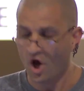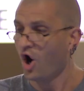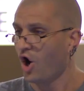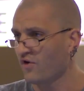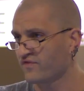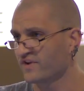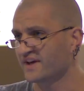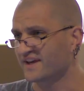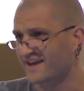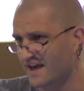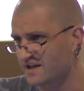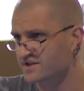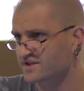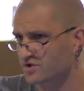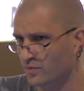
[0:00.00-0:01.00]
often
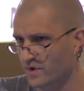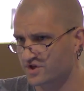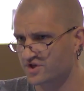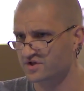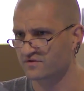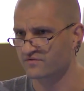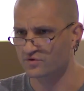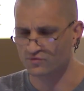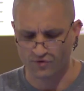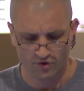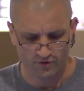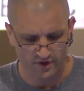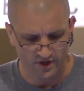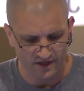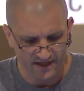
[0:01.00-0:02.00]
against the wishes of the
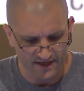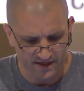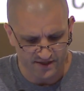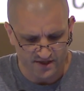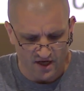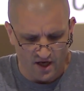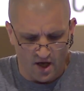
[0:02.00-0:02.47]
rural elite,